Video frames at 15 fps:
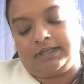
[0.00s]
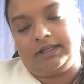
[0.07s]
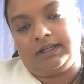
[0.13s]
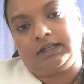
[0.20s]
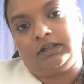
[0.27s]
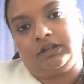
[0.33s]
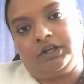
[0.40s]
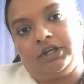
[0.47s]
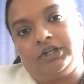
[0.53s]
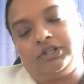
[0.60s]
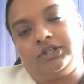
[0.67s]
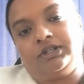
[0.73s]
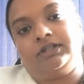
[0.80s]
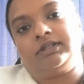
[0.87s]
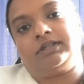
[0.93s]

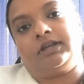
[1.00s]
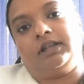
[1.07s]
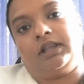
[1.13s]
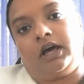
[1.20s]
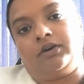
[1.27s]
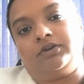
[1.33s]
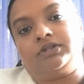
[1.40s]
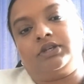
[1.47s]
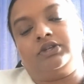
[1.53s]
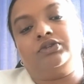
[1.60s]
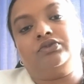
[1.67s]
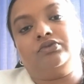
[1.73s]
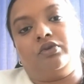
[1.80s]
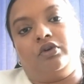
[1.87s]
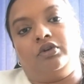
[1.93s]
declarations allows
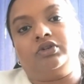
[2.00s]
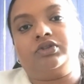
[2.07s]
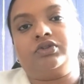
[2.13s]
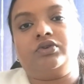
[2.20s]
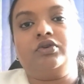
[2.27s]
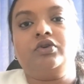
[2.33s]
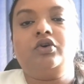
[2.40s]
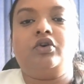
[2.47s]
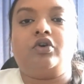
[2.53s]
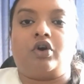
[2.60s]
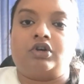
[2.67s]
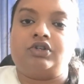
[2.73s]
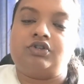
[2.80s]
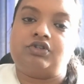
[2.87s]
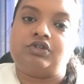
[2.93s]
us to also
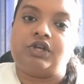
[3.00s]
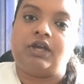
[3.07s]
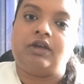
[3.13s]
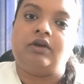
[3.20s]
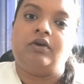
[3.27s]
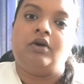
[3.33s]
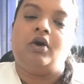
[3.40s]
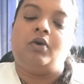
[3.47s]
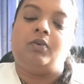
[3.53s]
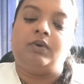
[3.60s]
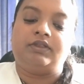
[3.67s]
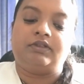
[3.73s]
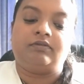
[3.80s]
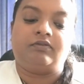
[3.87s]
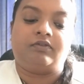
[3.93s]
cross-check
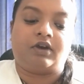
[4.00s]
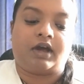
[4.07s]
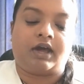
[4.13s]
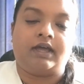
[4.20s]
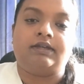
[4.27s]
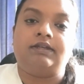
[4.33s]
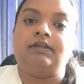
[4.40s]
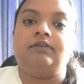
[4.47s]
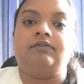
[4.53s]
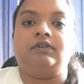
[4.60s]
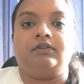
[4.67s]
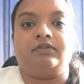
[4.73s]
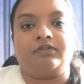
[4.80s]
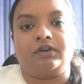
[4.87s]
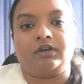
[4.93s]
with a variety of
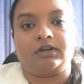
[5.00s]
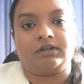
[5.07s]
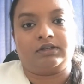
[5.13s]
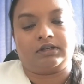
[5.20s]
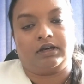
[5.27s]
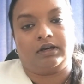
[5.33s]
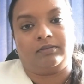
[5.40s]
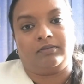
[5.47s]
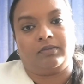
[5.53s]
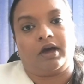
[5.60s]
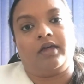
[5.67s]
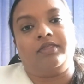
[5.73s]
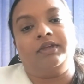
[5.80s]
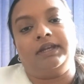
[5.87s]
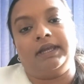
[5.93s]
different
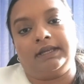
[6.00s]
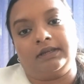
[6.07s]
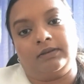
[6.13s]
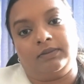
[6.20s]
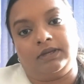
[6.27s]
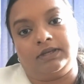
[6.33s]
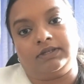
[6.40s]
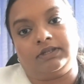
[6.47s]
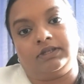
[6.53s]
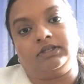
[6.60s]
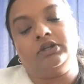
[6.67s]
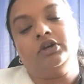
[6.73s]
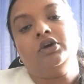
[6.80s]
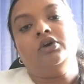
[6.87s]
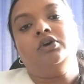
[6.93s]
other
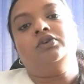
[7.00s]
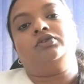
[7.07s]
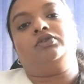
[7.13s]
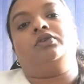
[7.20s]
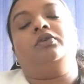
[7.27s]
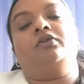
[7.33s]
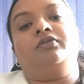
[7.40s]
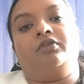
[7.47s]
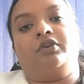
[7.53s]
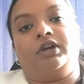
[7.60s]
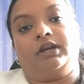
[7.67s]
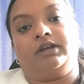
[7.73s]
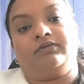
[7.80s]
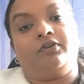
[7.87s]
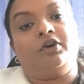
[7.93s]
databases. So
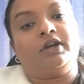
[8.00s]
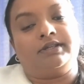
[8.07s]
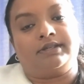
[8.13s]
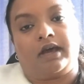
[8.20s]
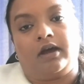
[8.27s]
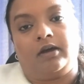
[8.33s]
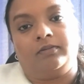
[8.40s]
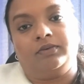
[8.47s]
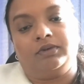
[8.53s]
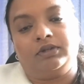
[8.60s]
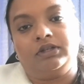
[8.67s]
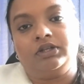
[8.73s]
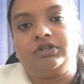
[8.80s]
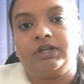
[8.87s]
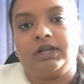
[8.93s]
for
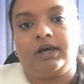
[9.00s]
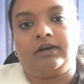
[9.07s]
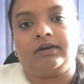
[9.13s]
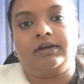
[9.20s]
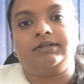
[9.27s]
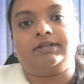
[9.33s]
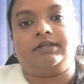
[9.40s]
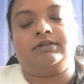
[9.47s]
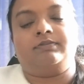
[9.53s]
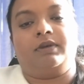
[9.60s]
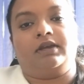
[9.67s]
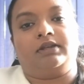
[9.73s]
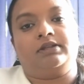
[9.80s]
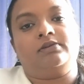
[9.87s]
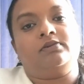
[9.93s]
example, Sri Lanka is
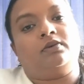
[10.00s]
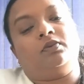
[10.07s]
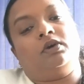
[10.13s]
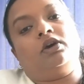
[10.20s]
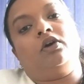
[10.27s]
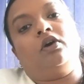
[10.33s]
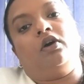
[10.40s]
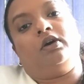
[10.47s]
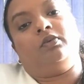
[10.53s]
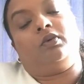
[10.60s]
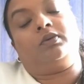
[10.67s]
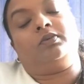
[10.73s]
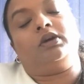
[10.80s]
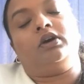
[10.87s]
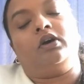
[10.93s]
expecting what
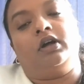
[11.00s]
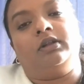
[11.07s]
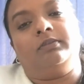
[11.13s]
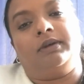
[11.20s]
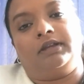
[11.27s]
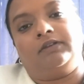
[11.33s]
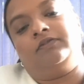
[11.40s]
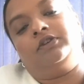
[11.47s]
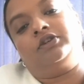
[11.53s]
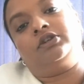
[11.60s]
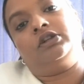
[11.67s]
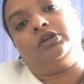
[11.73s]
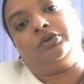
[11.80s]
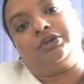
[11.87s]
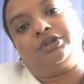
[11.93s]
we call a
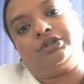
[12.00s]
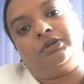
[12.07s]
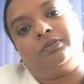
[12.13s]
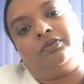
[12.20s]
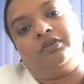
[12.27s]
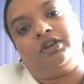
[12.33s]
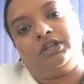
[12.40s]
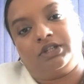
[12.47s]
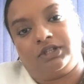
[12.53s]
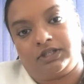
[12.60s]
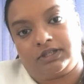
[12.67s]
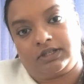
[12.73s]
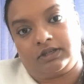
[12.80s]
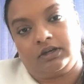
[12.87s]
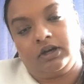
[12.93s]
beneficial ownership
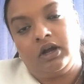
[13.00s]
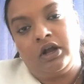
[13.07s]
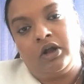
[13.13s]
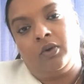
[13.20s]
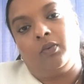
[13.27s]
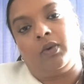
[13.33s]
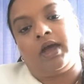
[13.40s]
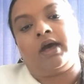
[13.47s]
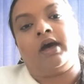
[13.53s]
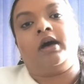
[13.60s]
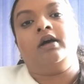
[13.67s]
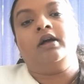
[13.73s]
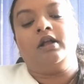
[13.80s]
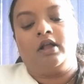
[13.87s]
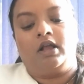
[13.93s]
register,
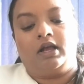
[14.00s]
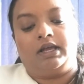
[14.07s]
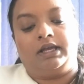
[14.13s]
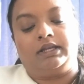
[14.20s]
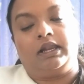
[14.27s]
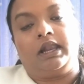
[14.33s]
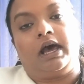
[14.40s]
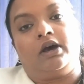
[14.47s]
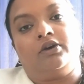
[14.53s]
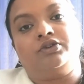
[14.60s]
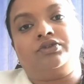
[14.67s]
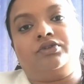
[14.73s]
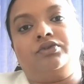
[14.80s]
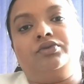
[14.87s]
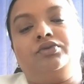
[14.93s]
where it
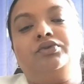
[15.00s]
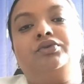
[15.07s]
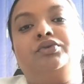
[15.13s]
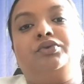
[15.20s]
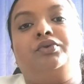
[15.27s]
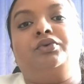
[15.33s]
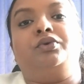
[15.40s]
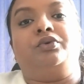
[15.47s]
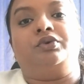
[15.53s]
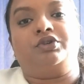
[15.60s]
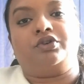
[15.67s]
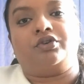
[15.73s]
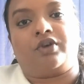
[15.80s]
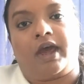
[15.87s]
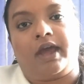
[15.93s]
allows you to
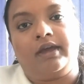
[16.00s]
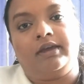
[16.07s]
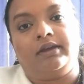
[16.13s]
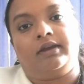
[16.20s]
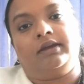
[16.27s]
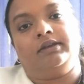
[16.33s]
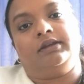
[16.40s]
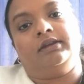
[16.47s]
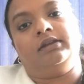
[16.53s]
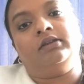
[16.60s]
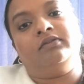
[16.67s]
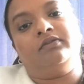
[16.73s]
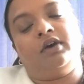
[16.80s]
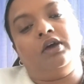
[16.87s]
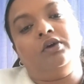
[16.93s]
track and
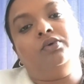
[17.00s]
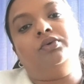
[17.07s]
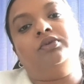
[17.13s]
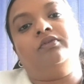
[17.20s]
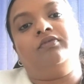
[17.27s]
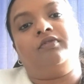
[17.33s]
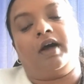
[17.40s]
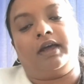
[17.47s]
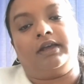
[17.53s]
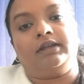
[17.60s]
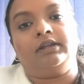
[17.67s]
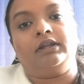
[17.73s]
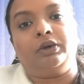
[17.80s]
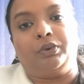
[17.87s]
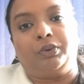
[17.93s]
identify who the
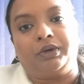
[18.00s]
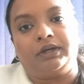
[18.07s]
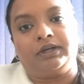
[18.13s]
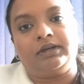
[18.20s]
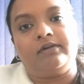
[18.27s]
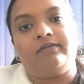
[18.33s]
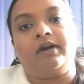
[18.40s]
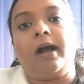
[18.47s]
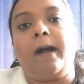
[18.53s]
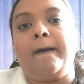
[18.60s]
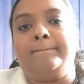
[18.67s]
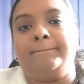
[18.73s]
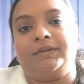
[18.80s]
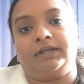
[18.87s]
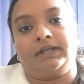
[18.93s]
final owner of a
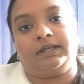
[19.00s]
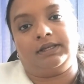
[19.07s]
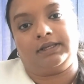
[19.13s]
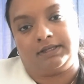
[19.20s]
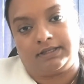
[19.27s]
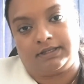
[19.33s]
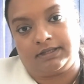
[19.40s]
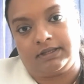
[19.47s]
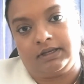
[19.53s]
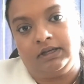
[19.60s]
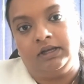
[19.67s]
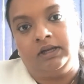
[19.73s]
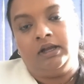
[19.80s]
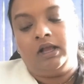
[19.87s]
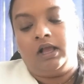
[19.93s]
company is.
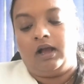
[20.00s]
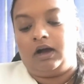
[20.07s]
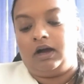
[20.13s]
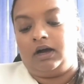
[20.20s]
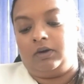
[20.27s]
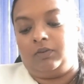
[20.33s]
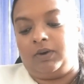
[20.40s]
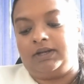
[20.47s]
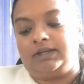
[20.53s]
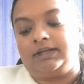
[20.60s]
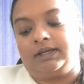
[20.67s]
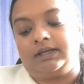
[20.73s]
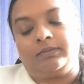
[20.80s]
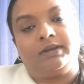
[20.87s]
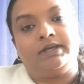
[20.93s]
When
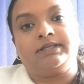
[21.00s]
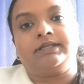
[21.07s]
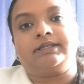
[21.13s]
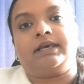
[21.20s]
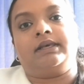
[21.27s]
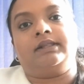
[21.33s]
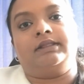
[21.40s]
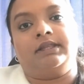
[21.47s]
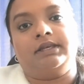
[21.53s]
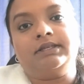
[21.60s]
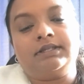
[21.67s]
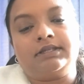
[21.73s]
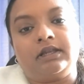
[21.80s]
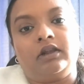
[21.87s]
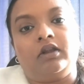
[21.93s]
databases like
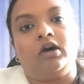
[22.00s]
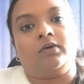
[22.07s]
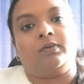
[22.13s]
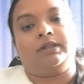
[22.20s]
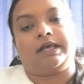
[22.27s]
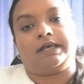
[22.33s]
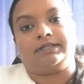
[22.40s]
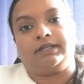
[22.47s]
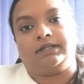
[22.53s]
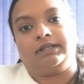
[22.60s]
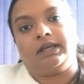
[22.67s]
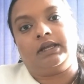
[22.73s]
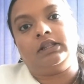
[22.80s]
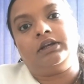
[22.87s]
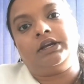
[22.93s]
this, along with asset
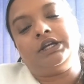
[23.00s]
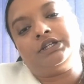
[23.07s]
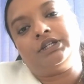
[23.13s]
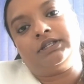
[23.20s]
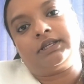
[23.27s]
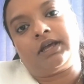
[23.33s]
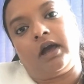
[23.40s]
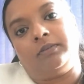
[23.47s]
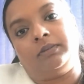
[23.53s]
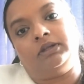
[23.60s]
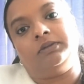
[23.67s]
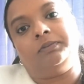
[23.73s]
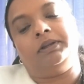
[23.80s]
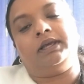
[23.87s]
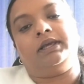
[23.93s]
declarations, come
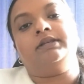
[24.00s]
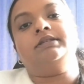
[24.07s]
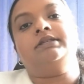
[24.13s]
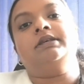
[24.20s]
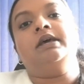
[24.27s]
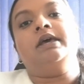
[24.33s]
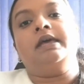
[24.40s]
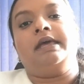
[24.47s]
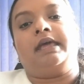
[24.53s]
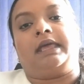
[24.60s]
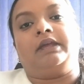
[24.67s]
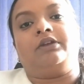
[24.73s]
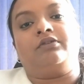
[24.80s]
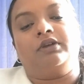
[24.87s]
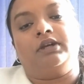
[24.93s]
into place,
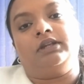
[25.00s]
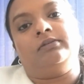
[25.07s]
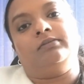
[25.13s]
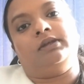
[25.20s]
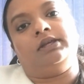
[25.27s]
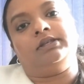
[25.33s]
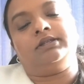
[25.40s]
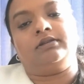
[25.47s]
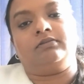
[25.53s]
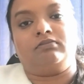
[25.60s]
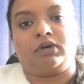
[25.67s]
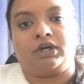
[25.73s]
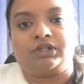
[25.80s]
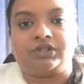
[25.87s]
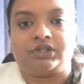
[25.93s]
it really makes it
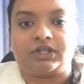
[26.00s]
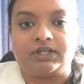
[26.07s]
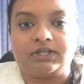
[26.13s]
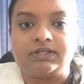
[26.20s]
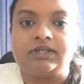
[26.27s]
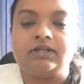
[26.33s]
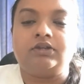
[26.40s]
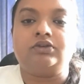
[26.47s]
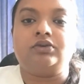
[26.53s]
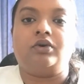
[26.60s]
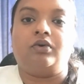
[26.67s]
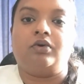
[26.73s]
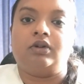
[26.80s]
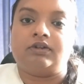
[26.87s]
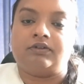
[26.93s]
much easier to
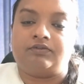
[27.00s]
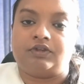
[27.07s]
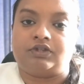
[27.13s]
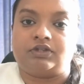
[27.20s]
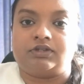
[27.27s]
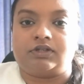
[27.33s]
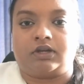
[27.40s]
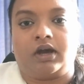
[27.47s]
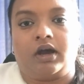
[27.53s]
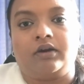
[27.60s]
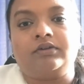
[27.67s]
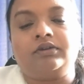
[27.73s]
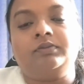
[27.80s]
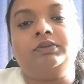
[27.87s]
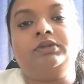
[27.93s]
hold officials
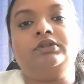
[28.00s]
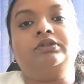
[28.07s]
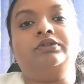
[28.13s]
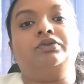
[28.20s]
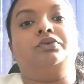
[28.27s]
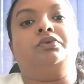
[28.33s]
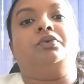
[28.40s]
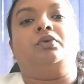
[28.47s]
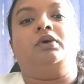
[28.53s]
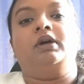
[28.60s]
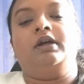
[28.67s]
accountable, to